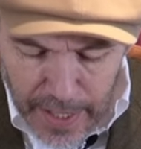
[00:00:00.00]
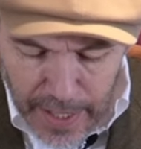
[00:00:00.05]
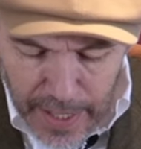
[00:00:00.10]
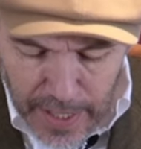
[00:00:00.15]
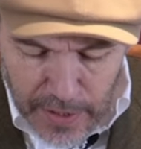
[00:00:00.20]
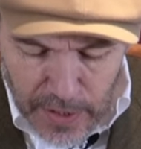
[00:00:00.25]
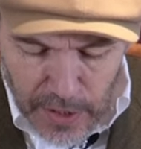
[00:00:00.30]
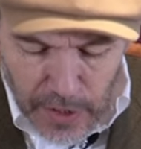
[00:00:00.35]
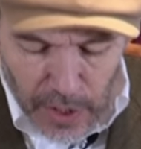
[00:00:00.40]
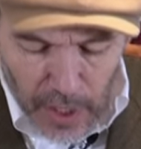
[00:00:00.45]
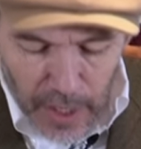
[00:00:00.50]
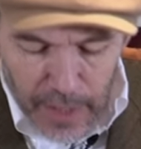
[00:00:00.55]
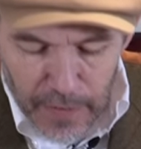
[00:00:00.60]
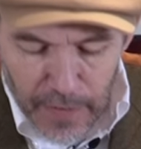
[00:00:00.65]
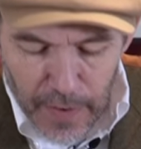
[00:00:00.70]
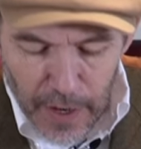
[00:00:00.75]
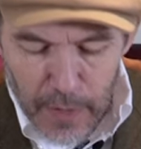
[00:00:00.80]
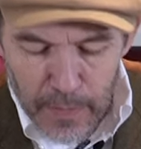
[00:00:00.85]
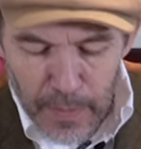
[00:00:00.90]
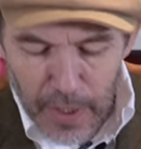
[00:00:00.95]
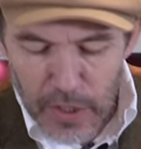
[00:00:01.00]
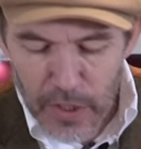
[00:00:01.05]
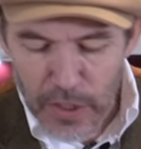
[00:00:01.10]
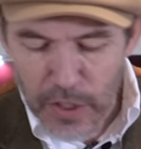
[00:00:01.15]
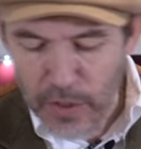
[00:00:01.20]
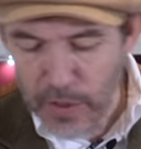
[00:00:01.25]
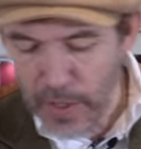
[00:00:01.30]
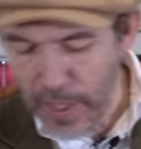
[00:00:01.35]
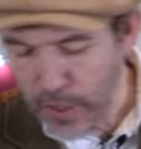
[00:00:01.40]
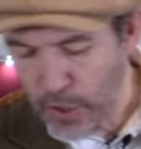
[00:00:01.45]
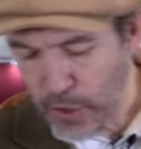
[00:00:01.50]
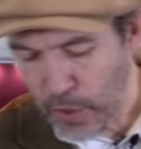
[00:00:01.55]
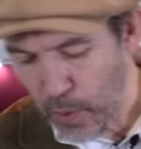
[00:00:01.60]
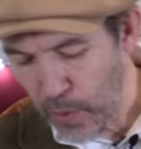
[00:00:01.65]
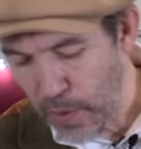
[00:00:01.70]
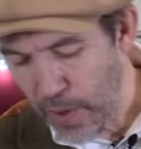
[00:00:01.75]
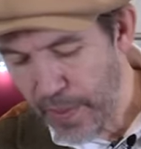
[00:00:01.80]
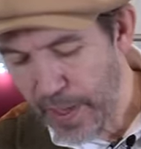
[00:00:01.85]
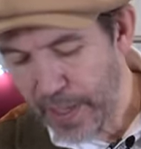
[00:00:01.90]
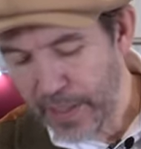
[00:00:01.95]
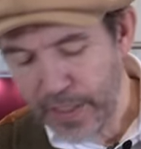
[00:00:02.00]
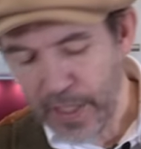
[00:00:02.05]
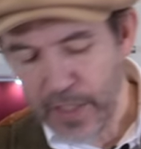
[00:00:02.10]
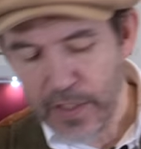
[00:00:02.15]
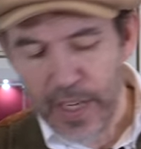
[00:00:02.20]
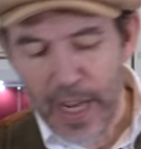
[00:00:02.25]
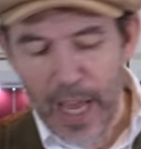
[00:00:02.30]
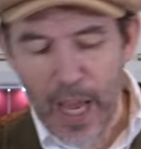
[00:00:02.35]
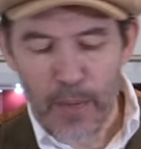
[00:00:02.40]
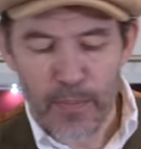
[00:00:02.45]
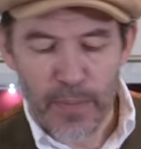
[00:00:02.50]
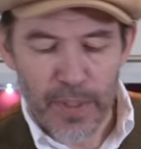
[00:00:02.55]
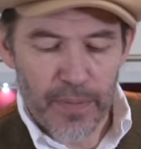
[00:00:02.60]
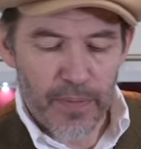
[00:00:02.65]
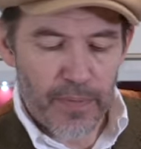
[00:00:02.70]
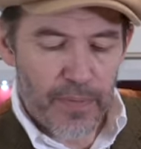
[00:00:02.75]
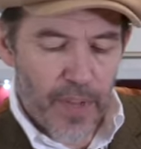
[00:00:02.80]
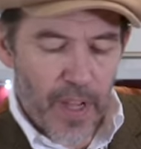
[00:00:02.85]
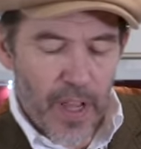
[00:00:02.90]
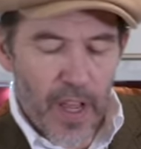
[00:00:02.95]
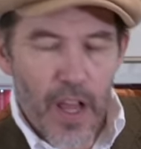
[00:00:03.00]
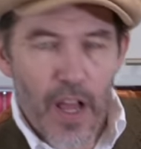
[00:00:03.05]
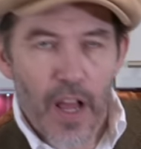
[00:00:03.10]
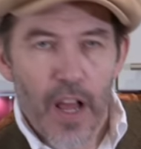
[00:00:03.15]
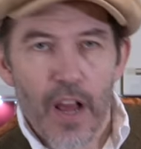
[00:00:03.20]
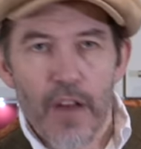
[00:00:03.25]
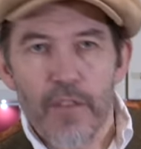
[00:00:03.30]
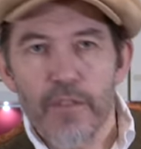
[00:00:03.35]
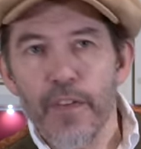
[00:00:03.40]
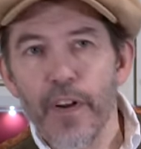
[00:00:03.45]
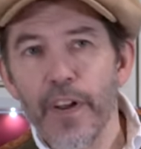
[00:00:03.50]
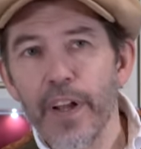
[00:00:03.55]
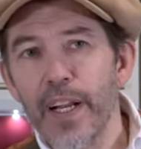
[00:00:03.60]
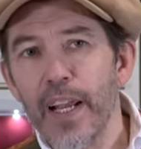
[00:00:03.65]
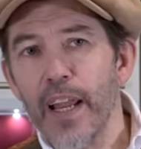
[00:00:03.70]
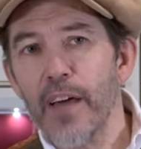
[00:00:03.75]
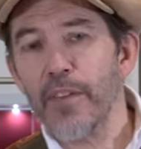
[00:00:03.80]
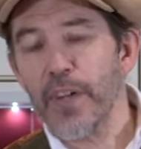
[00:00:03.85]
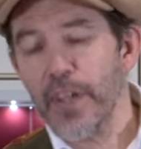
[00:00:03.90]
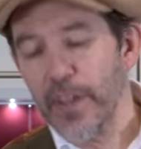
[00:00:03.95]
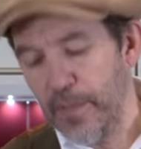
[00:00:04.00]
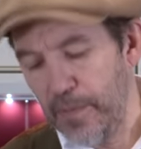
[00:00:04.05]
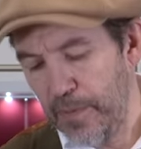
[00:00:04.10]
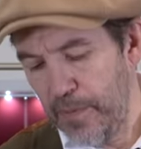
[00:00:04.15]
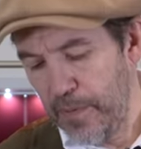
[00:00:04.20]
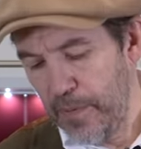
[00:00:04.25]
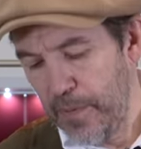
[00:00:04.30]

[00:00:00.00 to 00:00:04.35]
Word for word: is designed very much to ensure that that doesn't happen. Very clever